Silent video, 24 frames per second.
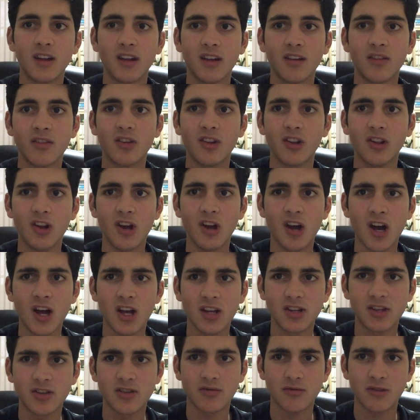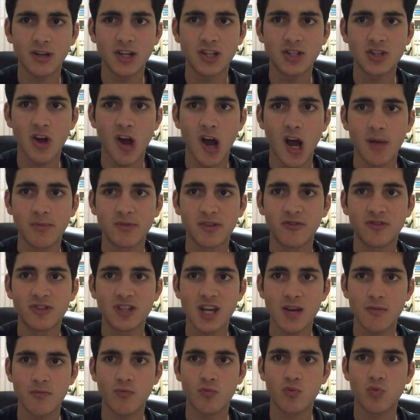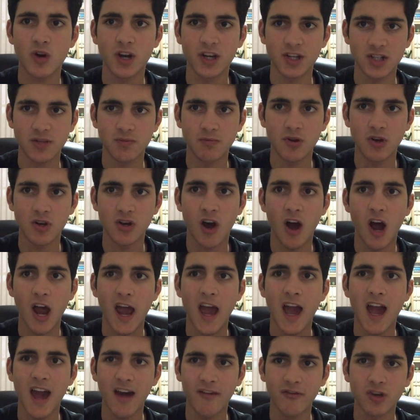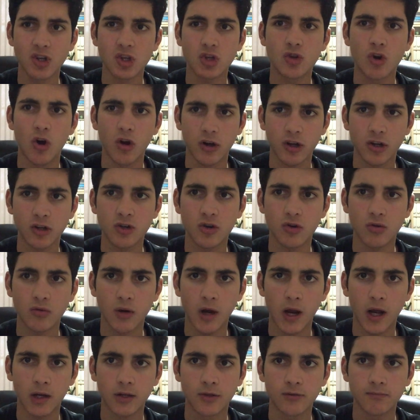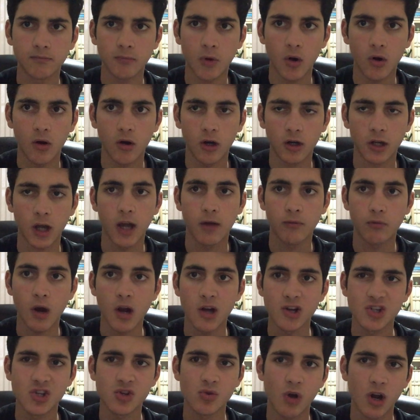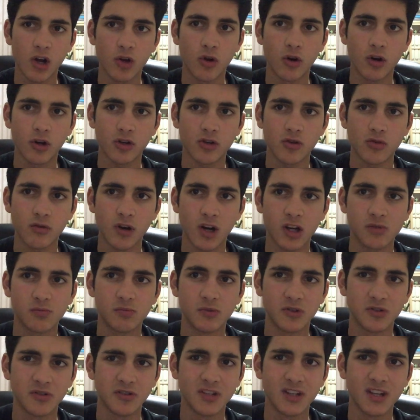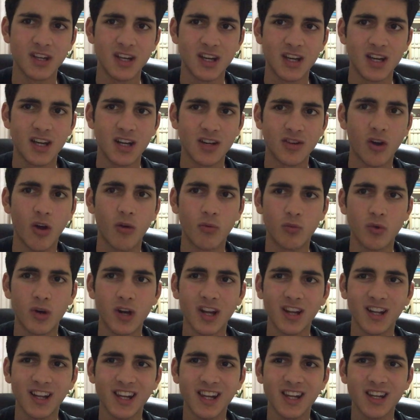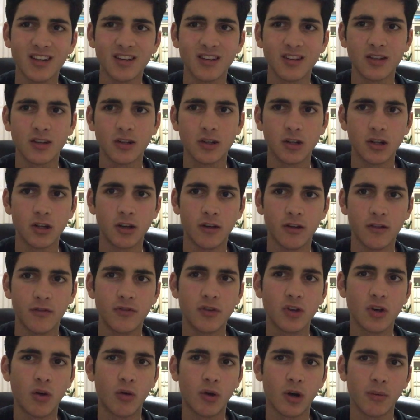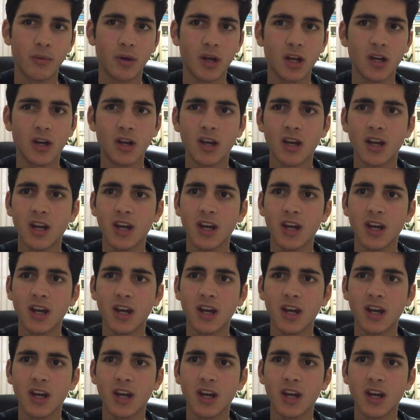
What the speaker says: The last three times I've tipped Richmond, I haven't got it correct. Well, okay, round two I got it correct, but not really, if you know what I mean.